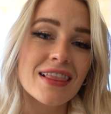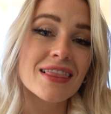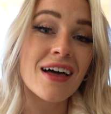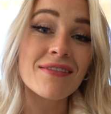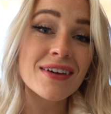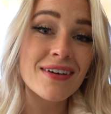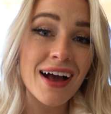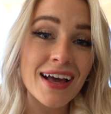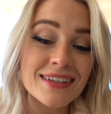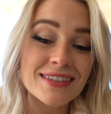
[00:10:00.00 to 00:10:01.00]
Love you
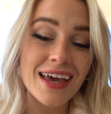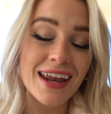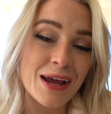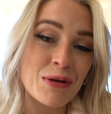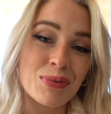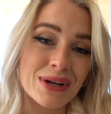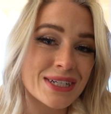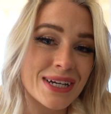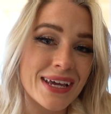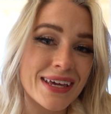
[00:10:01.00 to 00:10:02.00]
guys and I
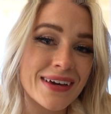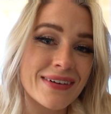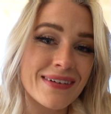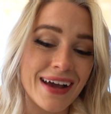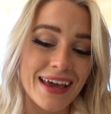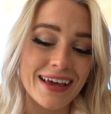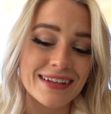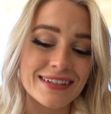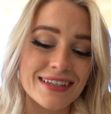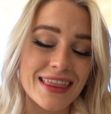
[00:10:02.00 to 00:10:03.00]
appreciate you
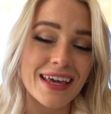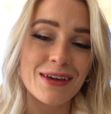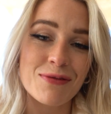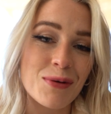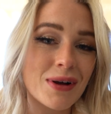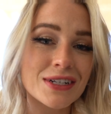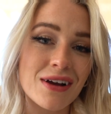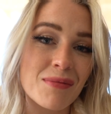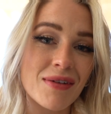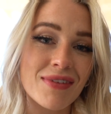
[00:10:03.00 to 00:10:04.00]
and thank you for watching all my